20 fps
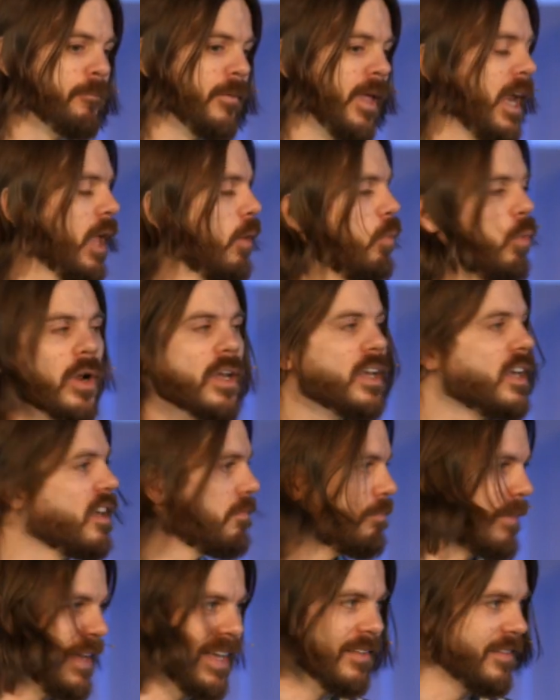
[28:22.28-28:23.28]
And it wouldn't
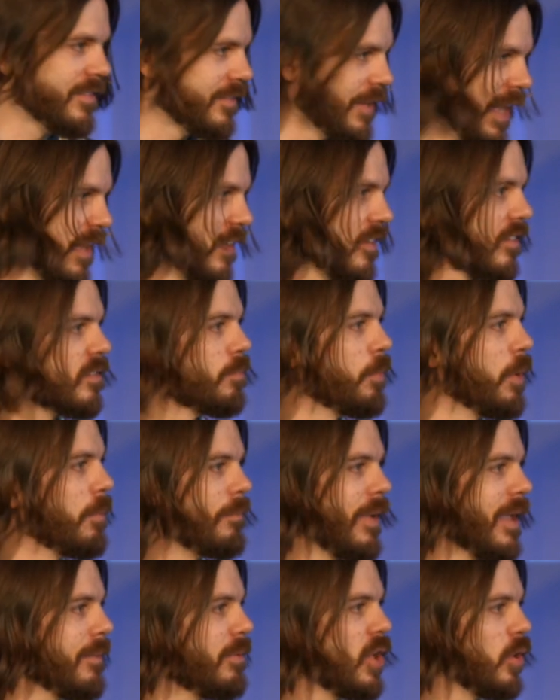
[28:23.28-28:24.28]
have made sense, but
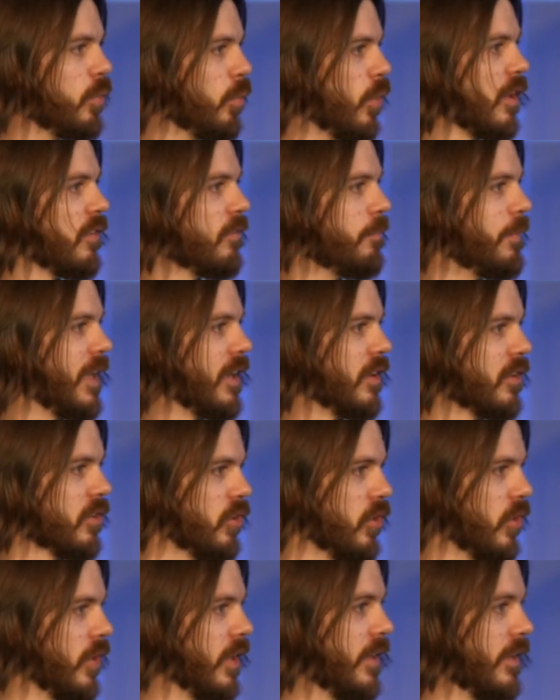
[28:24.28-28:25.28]
maybe it would have been
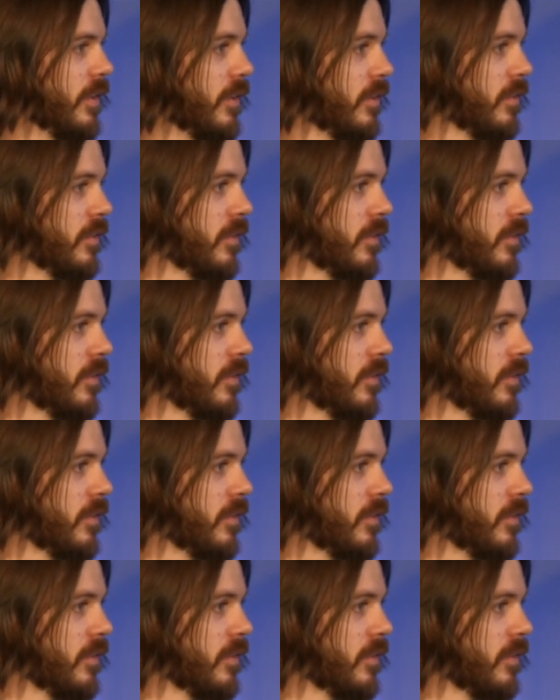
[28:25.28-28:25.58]
good.